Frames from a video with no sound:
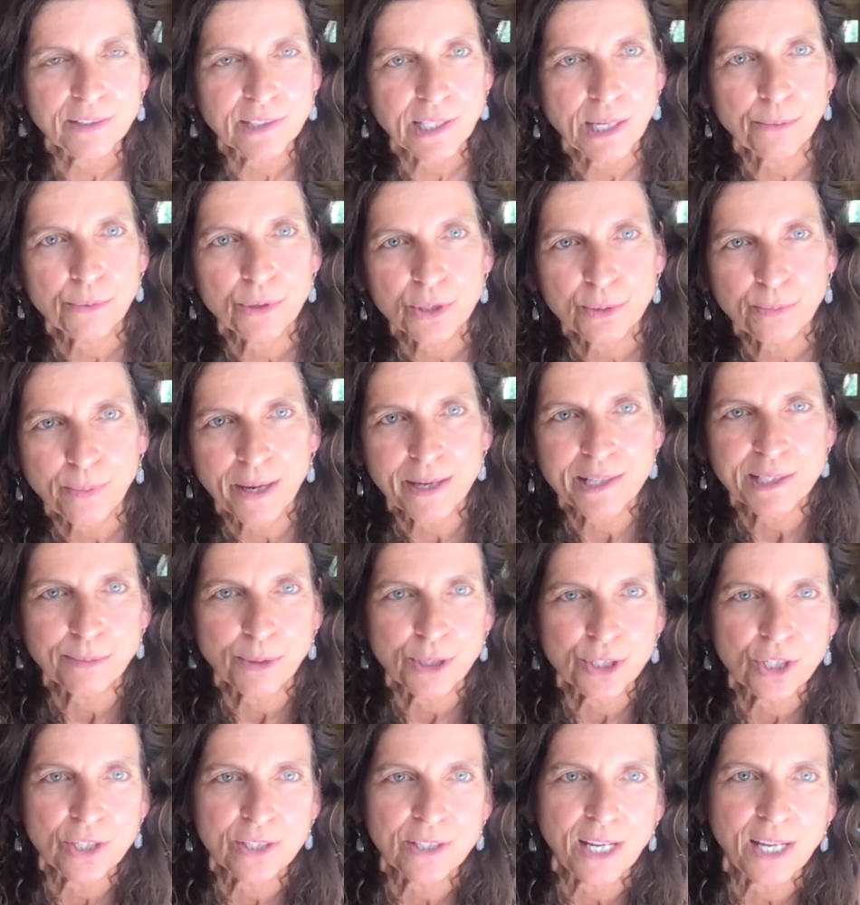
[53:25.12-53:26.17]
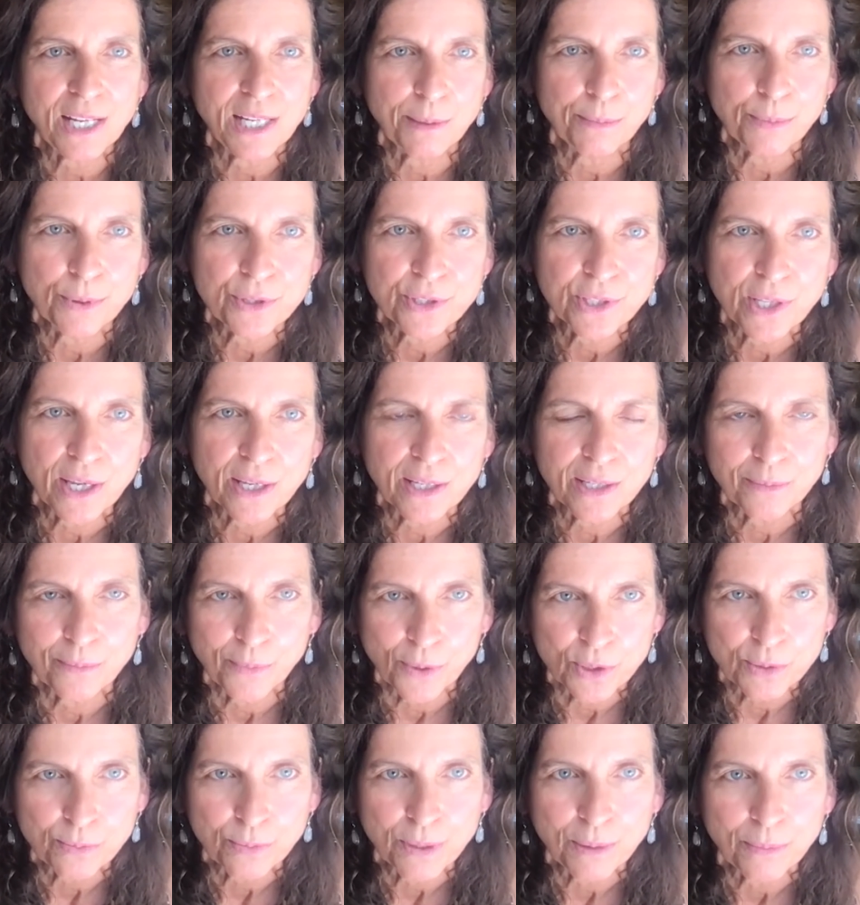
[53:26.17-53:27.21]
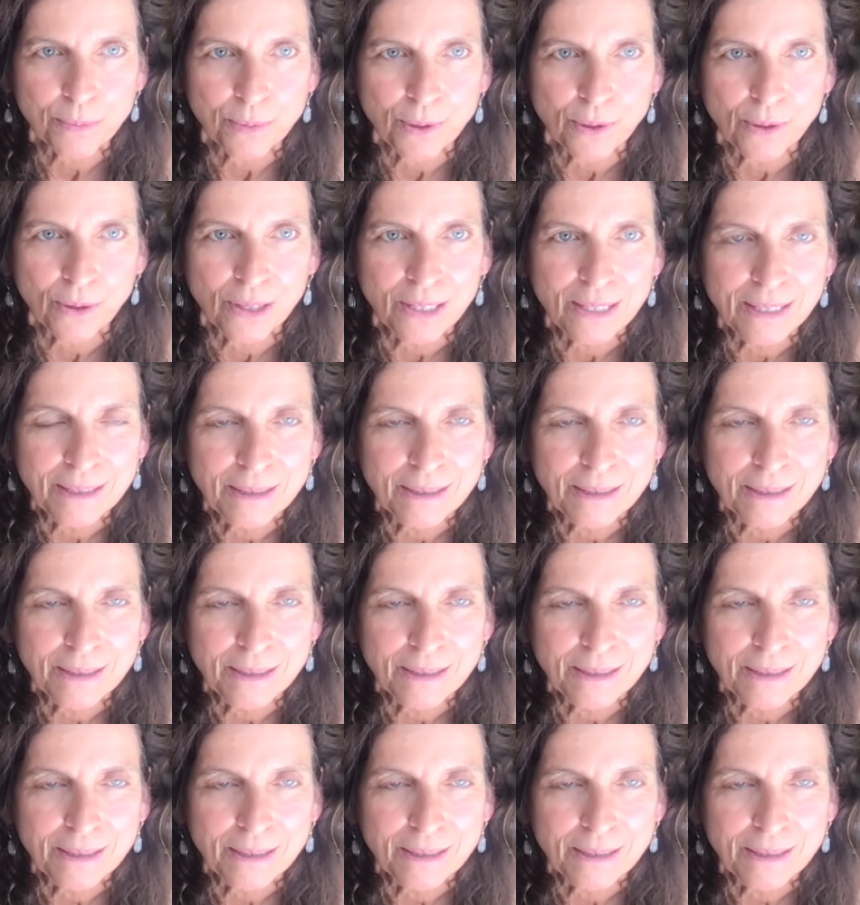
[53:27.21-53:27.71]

Alzheimer's by as much as 80% in most people.